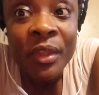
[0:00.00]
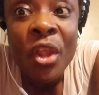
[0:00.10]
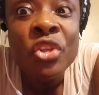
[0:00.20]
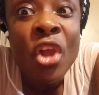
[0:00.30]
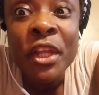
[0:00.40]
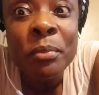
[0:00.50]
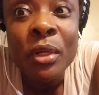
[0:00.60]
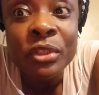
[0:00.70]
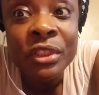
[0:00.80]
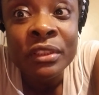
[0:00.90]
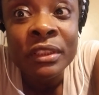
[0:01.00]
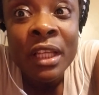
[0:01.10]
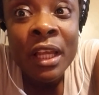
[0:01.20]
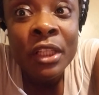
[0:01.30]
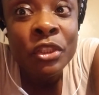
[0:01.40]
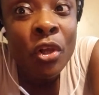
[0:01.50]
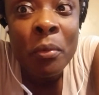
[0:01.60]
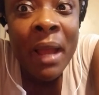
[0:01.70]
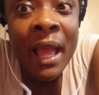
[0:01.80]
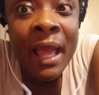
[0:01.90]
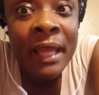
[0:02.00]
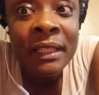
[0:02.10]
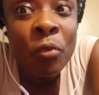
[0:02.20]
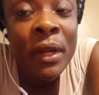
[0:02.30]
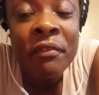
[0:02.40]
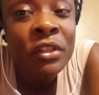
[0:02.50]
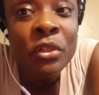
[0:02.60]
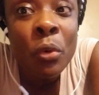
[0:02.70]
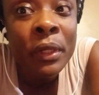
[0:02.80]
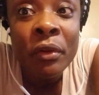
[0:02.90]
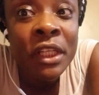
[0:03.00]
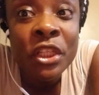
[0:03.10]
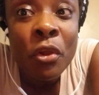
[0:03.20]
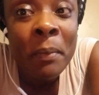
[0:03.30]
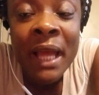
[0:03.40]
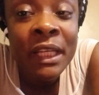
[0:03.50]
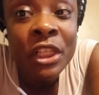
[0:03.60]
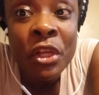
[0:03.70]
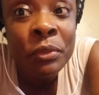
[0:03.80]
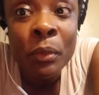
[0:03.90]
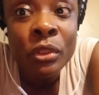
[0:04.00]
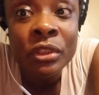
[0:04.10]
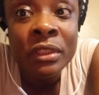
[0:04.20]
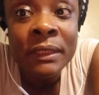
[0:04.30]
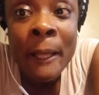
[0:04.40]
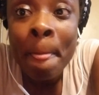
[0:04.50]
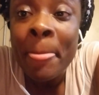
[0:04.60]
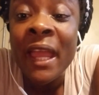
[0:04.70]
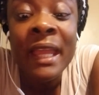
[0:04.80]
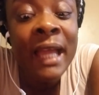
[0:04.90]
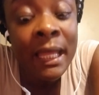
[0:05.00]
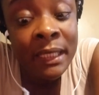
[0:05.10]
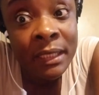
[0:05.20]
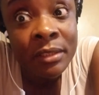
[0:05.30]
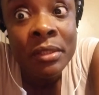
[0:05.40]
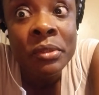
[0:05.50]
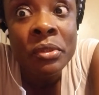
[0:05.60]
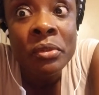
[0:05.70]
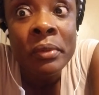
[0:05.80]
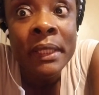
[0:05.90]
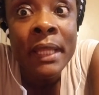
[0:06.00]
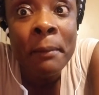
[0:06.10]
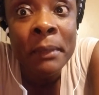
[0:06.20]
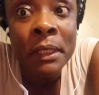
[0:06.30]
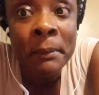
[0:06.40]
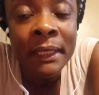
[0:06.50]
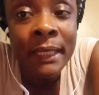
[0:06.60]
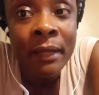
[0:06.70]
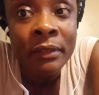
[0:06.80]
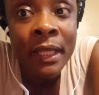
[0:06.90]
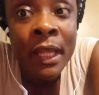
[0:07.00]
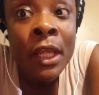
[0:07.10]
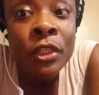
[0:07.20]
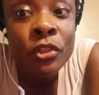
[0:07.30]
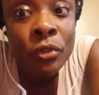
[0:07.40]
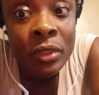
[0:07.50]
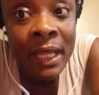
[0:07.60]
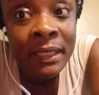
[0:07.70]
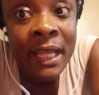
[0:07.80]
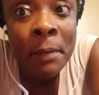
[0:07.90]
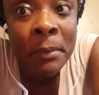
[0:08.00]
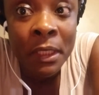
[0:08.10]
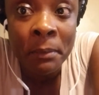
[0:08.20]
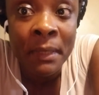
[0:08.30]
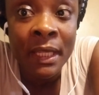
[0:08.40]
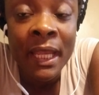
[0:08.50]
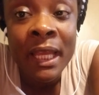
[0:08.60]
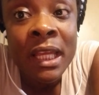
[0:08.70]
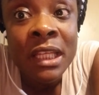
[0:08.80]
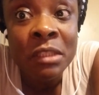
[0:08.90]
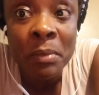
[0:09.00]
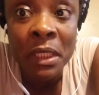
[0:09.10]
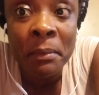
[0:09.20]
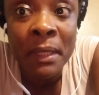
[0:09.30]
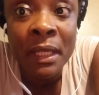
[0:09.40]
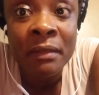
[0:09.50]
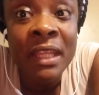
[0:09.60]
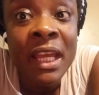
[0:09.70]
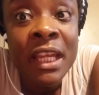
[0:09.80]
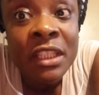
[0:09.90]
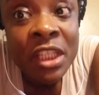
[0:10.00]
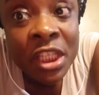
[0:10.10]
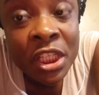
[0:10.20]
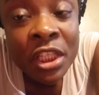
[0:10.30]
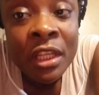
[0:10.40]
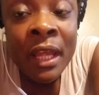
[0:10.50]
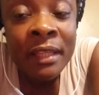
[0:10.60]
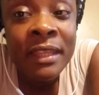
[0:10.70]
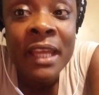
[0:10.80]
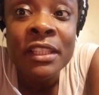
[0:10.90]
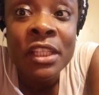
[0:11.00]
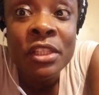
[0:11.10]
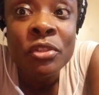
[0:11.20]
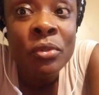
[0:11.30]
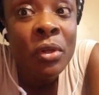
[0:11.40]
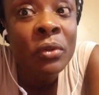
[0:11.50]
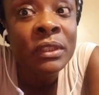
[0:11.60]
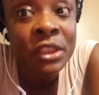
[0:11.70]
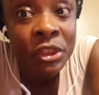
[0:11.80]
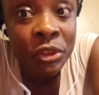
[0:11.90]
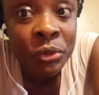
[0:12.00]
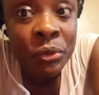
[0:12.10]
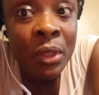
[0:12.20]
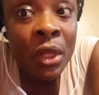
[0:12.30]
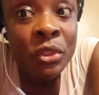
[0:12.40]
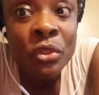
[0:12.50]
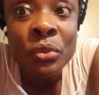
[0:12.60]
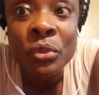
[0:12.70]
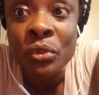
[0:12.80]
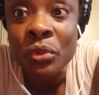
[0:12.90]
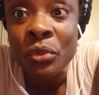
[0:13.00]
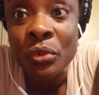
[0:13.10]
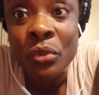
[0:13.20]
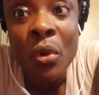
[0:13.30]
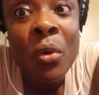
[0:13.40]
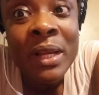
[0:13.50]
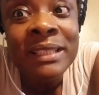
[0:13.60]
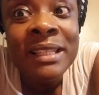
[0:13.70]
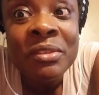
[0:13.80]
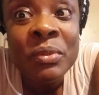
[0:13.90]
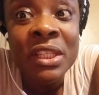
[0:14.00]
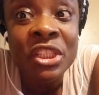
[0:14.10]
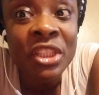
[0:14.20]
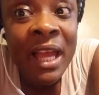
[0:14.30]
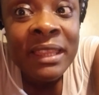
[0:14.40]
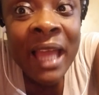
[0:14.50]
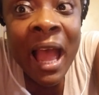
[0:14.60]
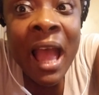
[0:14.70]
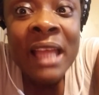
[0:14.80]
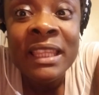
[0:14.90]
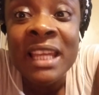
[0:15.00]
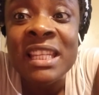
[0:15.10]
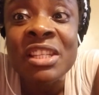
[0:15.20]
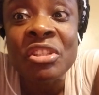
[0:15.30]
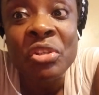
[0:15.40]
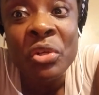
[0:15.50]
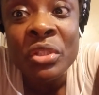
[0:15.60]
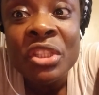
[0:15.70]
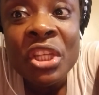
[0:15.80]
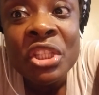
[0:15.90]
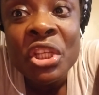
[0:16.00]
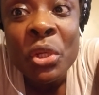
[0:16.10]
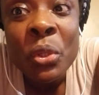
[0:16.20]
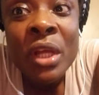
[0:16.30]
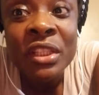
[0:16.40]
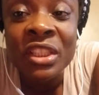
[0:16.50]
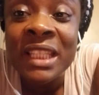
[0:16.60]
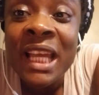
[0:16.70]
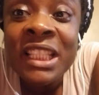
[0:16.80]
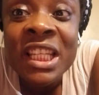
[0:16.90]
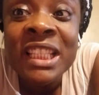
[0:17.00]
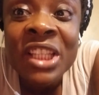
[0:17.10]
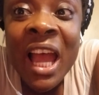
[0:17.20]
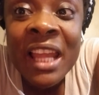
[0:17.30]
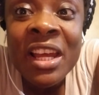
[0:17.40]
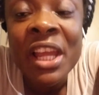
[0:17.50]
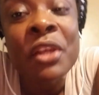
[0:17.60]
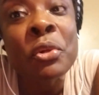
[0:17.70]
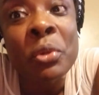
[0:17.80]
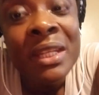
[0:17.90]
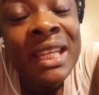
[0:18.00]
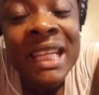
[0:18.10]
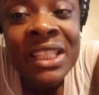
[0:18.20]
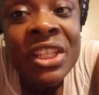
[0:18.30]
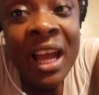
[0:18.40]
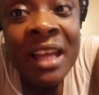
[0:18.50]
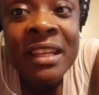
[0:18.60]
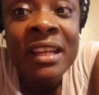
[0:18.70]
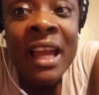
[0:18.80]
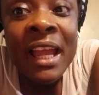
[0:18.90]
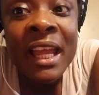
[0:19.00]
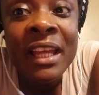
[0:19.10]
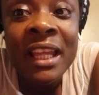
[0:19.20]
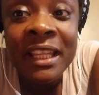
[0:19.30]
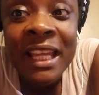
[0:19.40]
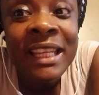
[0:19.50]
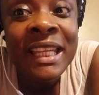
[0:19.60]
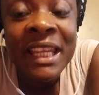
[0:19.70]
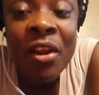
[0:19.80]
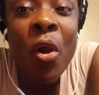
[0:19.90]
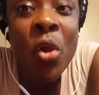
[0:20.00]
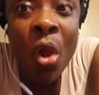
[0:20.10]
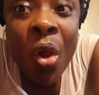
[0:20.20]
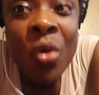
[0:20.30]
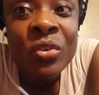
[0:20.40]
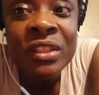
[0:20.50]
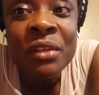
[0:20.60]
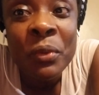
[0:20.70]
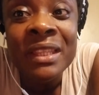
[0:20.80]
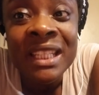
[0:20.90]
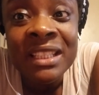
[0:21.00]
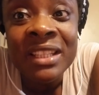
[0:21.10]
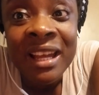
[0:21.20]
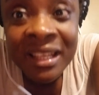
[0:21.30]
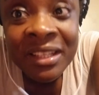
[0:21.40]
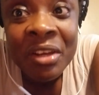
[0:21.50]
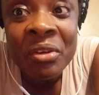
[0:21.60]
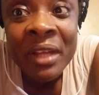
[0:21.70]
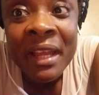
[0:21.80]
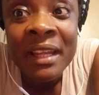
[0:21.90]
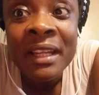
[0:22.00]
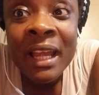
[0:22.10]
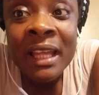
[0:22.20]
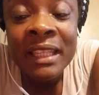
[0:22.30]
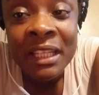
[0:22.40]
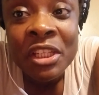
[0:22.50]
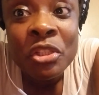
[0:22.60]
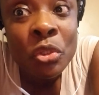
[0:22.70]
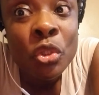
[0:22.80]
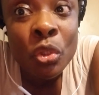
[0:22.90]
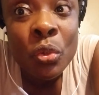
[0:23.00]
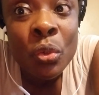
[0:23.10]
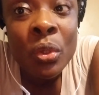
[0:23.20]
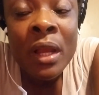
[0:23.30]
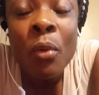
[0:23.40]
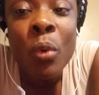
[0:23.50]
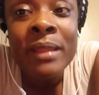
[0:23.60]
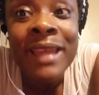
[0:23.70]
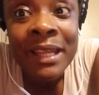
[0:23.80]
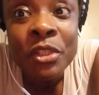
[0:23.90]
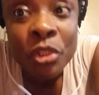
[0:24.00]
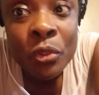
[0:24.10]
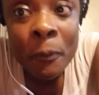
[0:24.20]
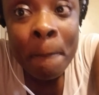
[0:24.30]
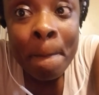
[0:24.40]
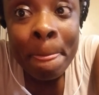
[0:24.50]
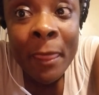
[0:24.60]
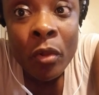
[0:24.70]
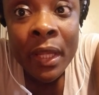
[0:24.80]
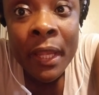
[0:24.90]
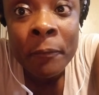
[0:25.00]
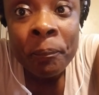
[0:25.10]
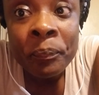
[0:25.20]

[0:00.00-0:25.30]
your emotions, your mind, whatever is going on in your mind and your emotions ain't got nothing to do with that mini me down there. You let that mini me and his mini me they need they need to continue to, to, to coexist with each other. They need to continue to touch each other and greet each other and, and, and get all cozy with each other, okay? They need to do what they do, okay?